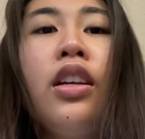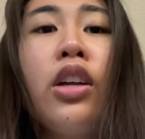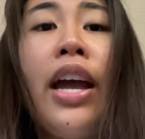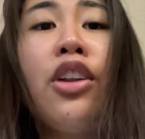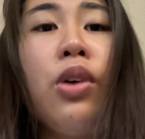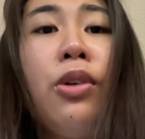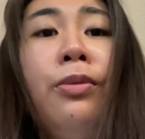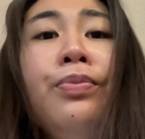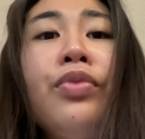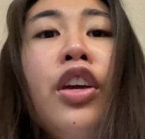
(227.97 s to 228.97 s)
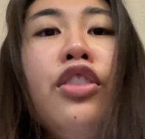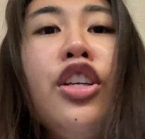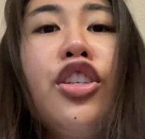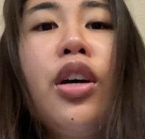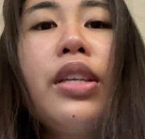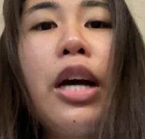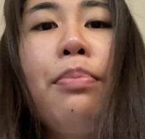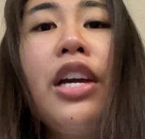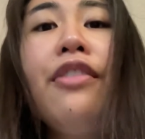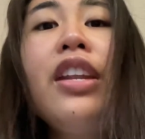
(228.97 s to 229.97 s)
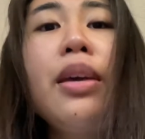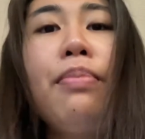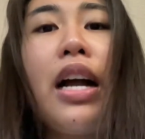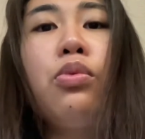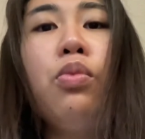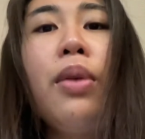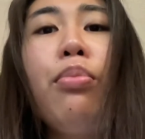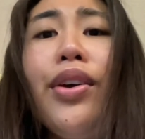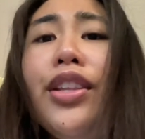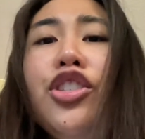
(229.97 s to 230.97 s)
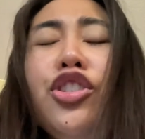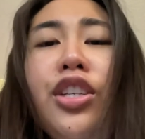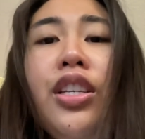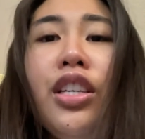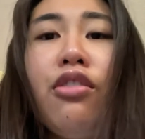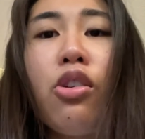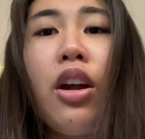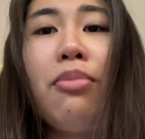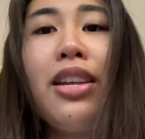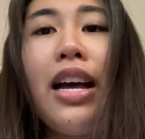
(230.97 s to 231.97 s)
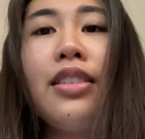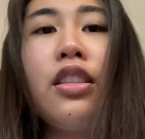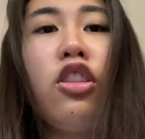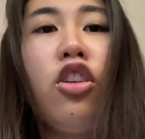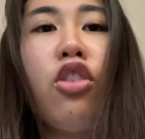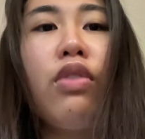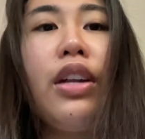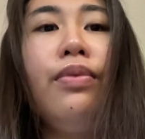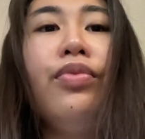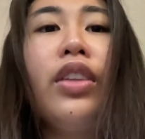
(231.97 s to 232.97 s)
End quote. This shows how big of an impact one pointless GE requirement has in the long run.